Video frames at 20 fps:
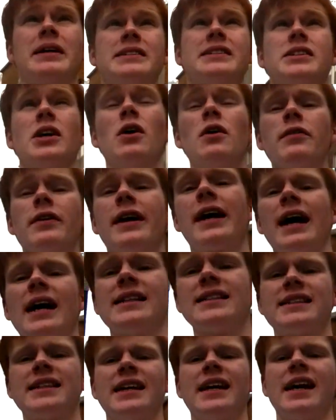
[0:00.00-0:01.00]
because it's
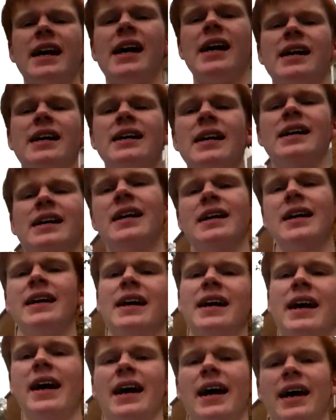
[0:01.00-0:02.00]
overcast today.
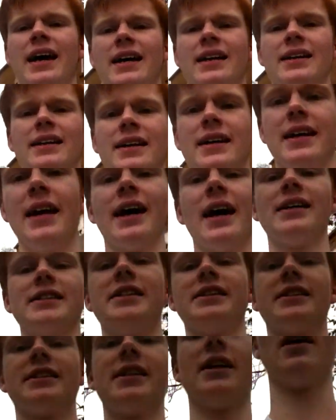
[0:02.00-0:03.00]
And uh, yeah,
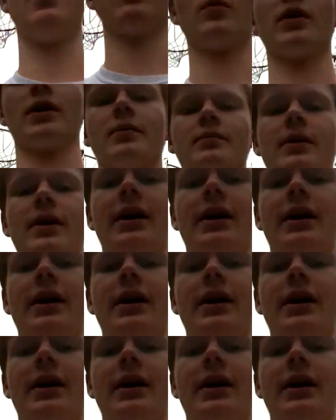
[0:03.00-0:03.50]
as you can tell, I'm wearing